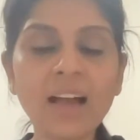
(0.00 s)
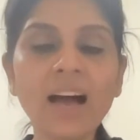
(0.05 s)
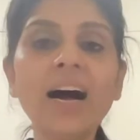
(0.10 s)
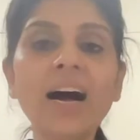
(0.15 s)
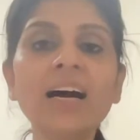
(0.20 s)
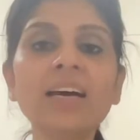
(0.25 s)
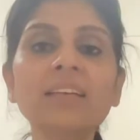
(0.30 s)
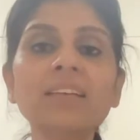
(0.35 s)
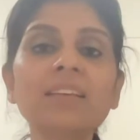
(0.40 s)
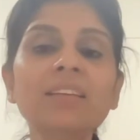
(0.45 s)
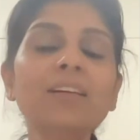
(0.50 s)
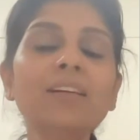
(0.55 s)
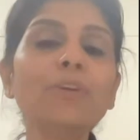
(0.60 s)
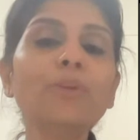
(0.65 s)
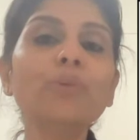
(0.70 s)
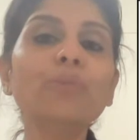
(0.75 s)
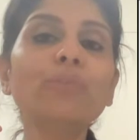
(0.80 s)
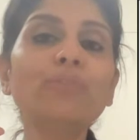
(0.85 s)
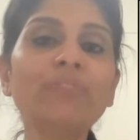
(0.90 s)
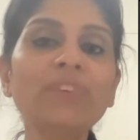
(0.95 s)
Until
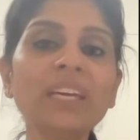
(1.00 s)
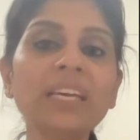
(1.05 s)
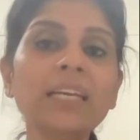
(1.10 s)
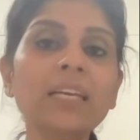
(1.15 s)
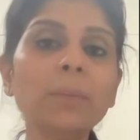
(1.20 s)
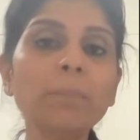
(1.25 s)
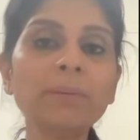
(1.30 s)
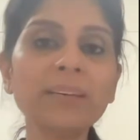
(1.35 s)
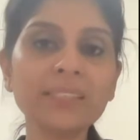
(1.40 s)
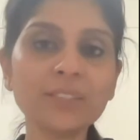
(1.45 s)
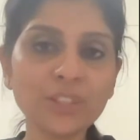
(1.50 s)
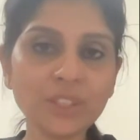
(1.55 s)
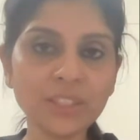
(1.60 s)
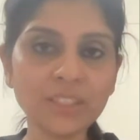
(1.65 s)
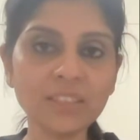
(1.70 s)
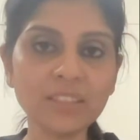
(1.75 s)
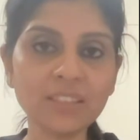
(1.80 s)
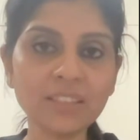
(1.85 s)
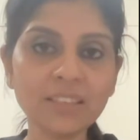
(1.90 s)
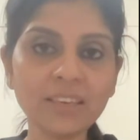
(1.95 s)
you feed a
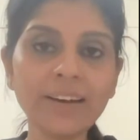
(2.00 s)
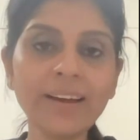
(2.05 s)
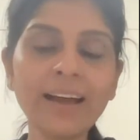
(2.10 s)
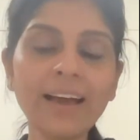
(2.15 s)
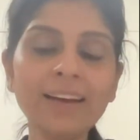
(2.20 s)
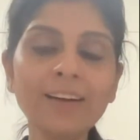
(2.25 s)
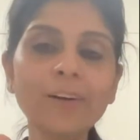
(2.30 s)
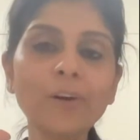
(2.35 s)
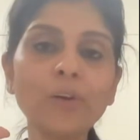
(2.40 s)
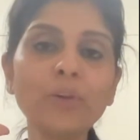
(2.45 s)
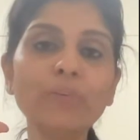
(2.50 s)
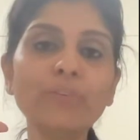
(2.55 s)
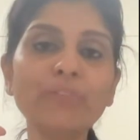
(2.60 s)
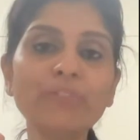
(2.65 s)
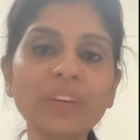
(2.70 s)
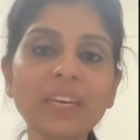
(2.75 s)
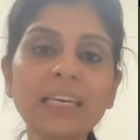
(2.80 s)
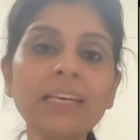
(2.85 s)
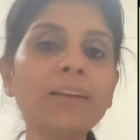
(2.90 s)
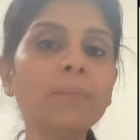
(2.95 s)
patient, yeah, until you
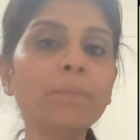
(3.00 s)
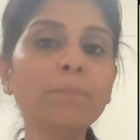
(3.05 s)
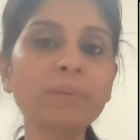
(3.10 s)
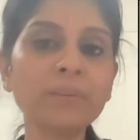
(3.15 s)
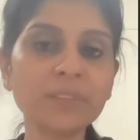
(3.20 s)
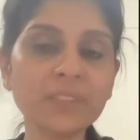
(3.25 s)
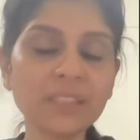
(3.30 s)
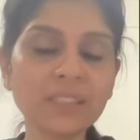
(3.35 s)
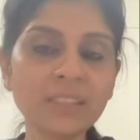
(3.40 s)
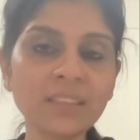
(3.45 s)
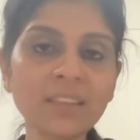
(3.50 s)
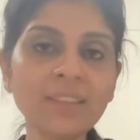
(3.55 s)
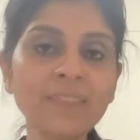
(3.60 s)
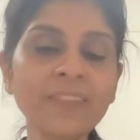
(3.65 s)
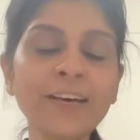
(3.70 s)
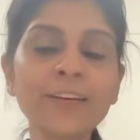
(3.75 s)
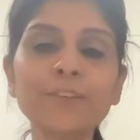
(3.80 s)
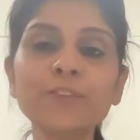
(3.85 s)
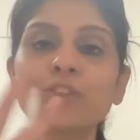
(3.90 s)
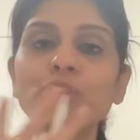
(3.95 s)
feed a person,
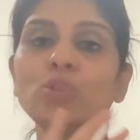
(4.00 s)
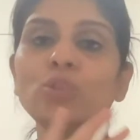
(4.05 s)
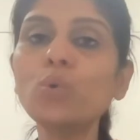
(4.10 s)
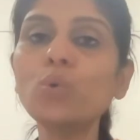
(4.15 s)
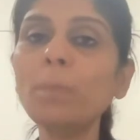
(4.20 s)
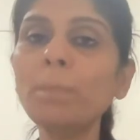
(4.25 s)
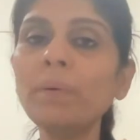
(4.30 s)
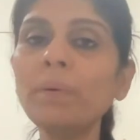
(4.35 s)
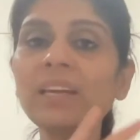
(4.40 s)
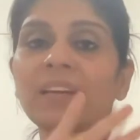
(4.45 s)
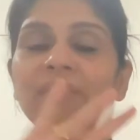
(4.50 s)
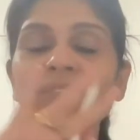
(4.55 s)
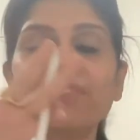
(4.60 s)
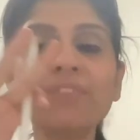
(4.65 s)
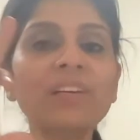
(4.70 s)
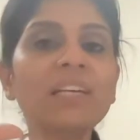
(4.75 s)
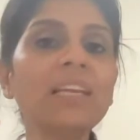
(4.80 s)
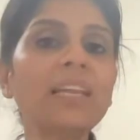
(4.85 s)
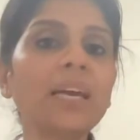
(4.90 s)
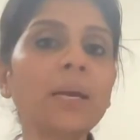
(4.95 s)
there is no
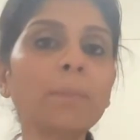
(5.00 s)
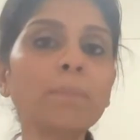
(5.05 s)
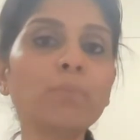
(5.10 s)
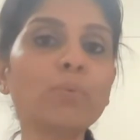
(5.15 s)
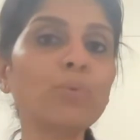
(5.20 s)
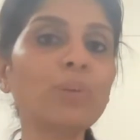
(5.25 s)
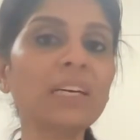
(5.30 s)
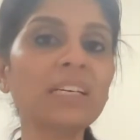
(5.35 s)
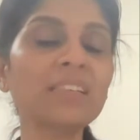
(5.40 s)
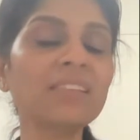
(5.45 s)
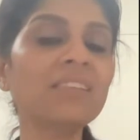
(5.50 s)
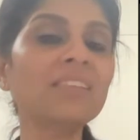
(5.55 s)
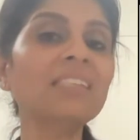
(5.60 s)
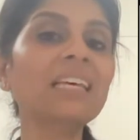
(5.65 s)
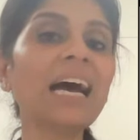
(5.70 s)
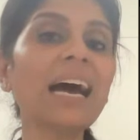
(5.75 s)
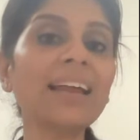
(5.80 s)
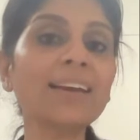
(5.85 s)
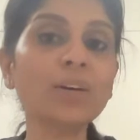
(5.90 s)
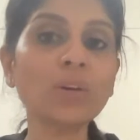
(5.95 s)
peripheral lipolysis
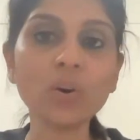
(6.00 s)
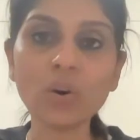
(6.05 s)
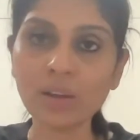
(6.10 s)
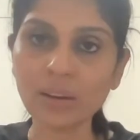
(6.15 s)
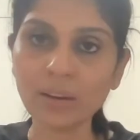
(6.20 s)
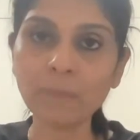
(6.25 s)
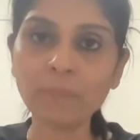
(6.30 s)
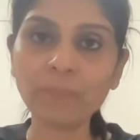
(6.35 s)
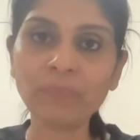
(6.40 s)
at all.